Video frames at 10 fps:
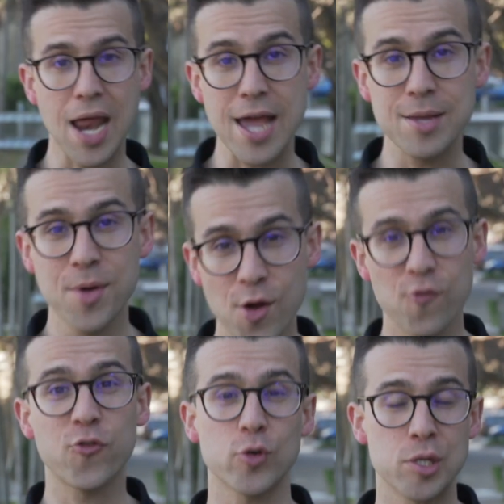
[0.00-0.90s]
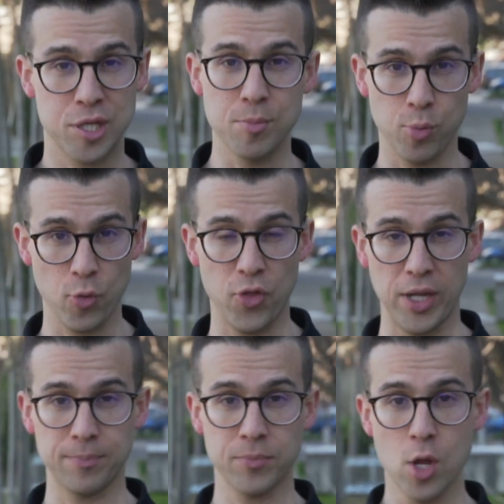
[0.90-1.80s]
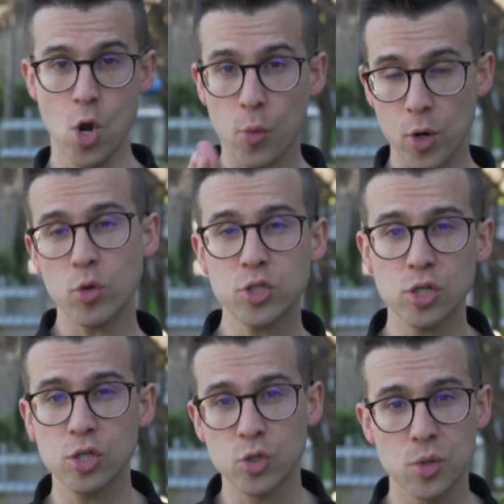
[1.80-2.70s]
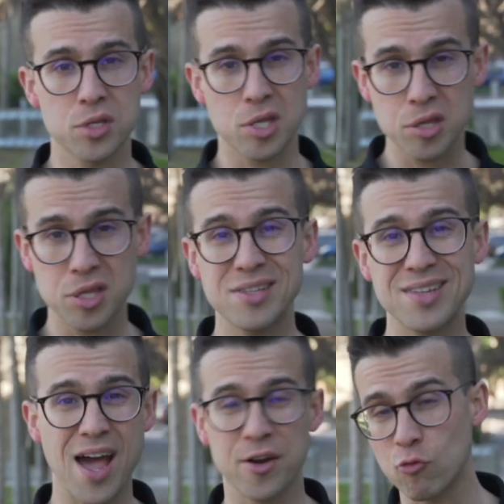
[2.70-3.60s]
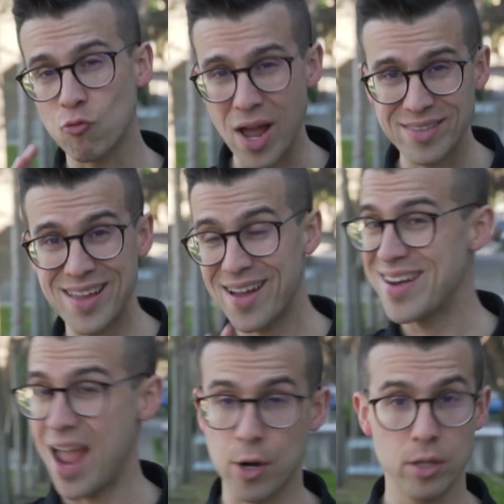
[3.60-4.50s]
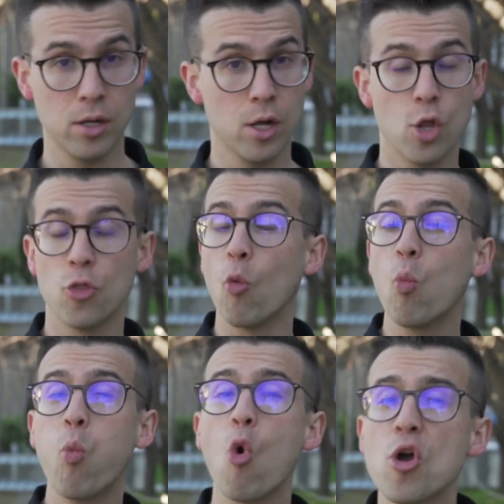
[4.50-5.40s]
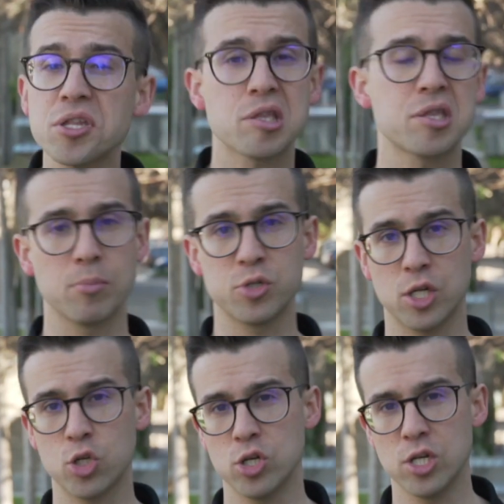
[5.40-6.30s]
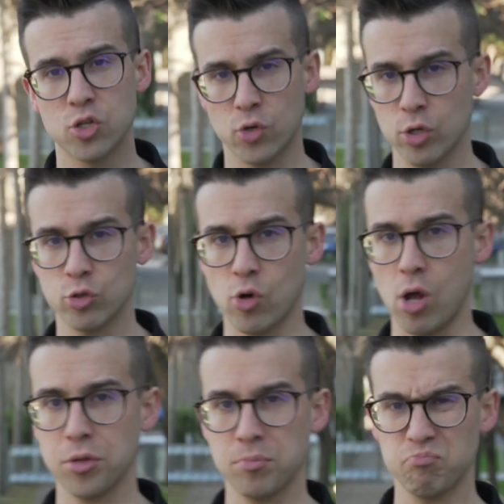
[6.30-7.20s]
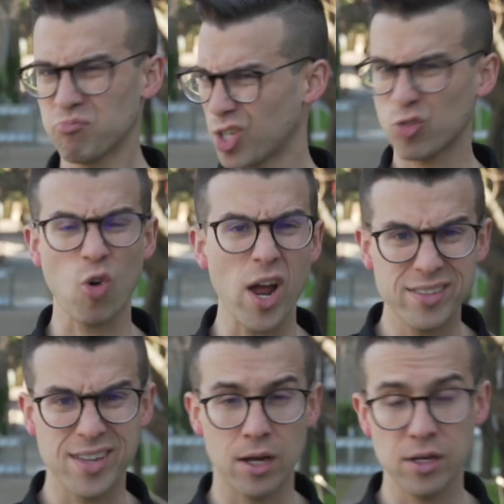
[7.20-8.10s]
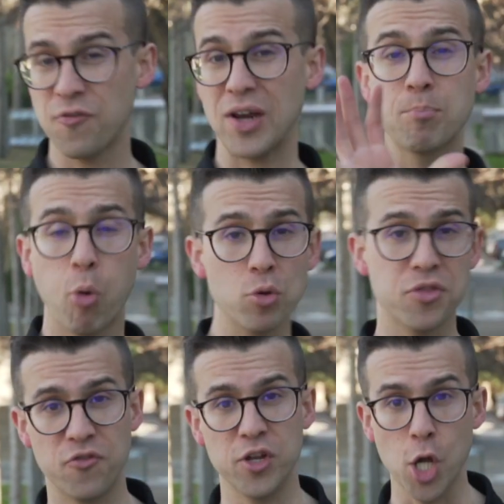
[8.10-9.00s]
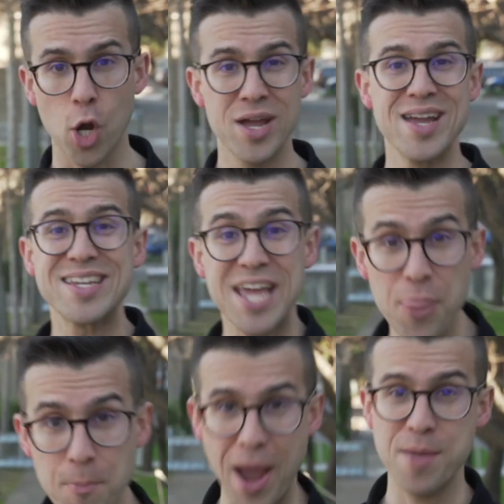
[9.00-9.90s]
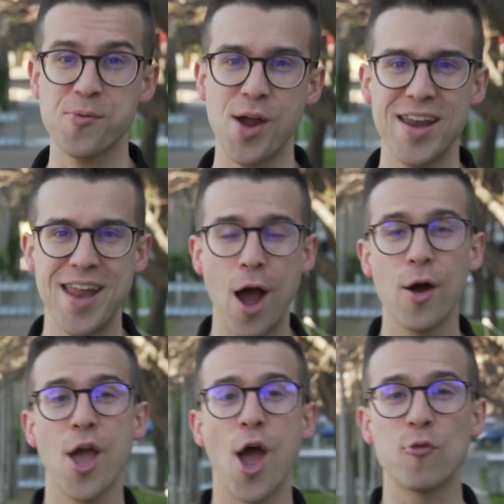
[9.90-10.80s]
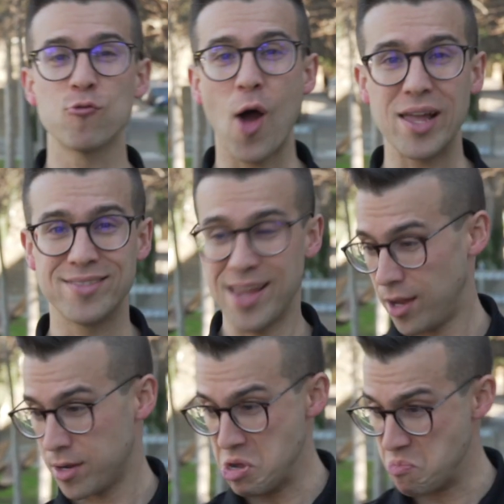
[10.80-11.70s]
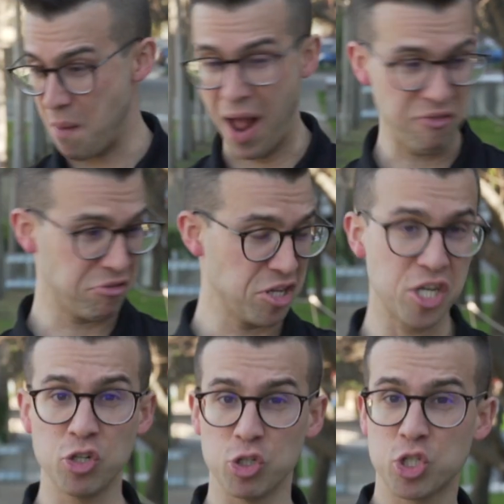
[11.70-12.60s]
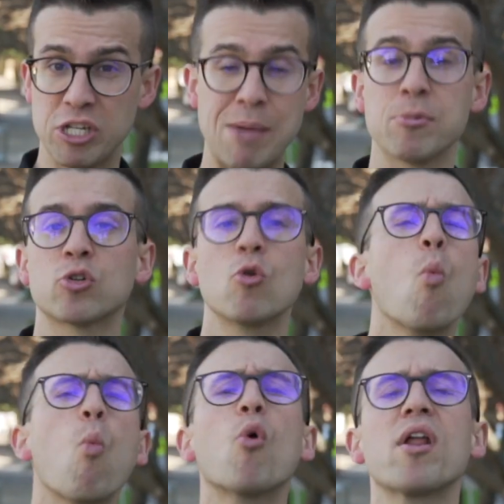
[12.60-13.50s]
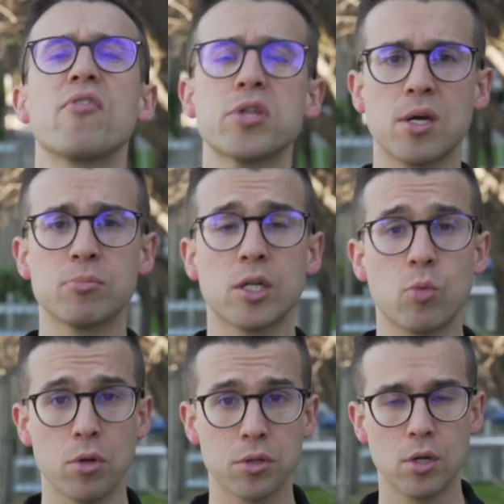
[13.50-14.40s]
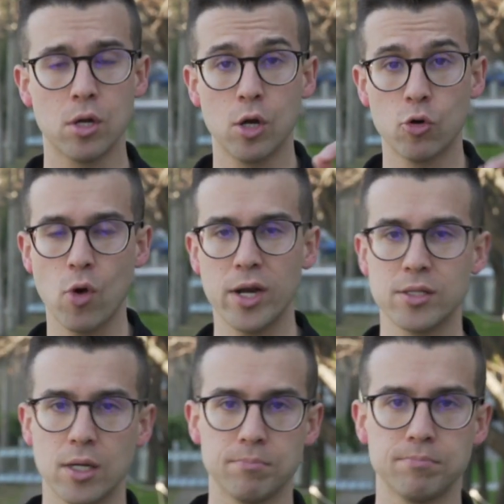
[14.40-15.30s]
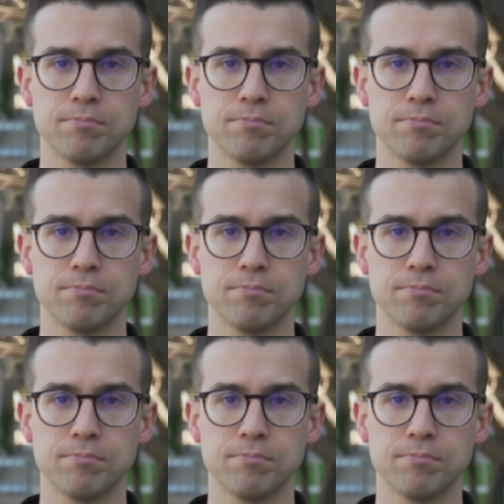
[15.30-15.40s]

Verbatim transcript: name for a simple thing. What I want you to do is to sit down and write down now the worst subject you did during your trials. Just write it down. In fact, pause the video, get the paper out now, and write down maths, English, chemistry, whatever the subject was. Write it down.